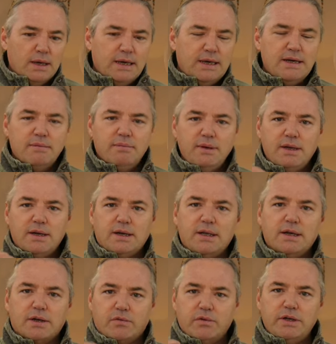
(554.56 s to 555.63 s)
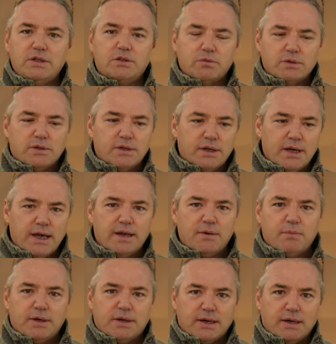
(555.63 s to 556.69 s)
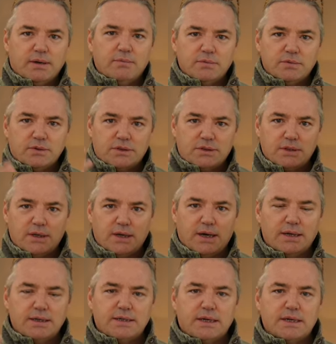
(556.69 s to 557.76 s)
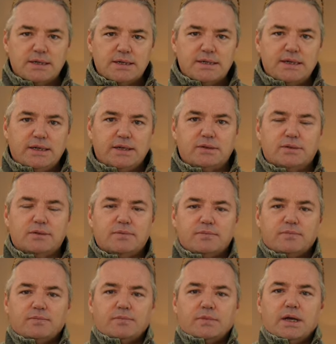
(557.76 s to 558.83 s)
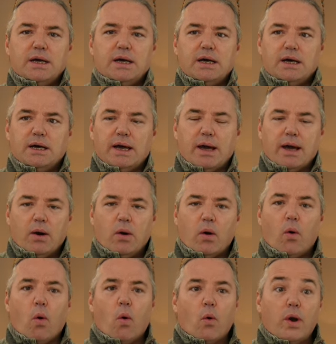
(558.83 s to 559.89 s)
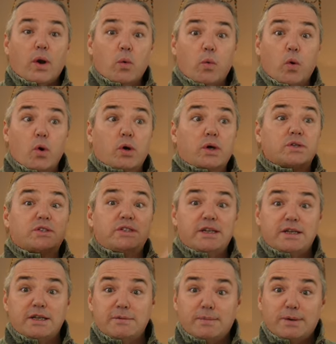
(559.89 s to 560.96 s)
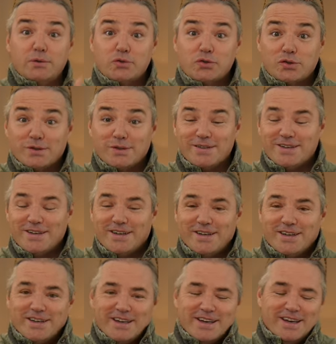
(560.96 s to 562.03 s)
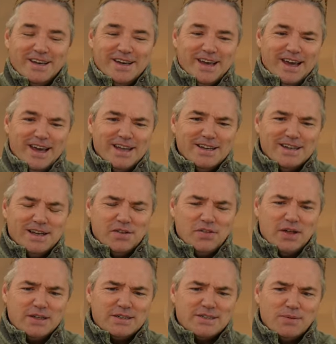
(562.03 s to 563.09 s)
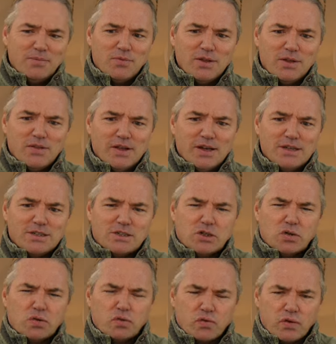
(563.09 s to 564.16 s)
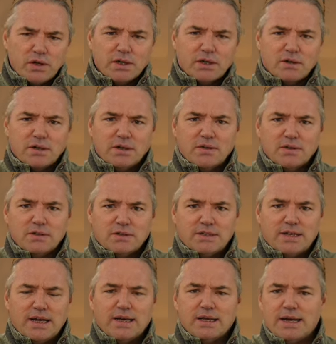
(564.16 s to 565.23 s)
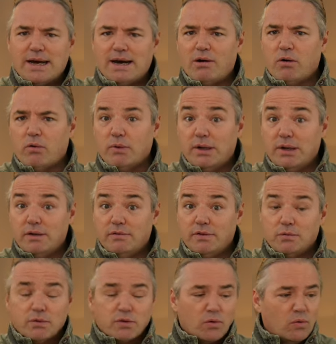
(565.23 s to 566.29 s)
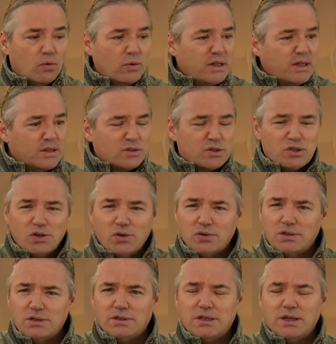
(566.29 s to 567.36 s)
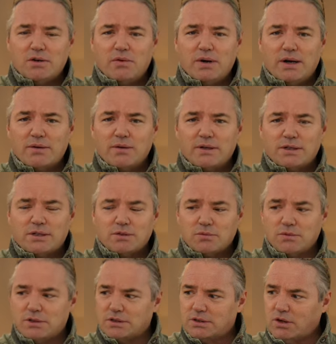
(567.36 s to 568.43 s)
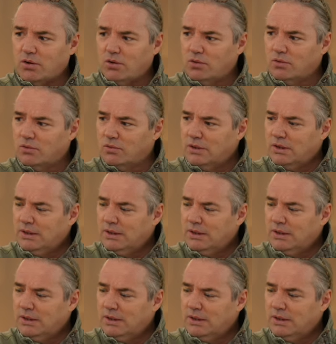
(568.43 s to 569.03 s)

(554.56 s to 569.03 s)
He immediately agrees with it, and it becomes a done deal or a work set in motion. And that's something that is critical in this day and hour we live in, with all the uncertainty around us, with this whole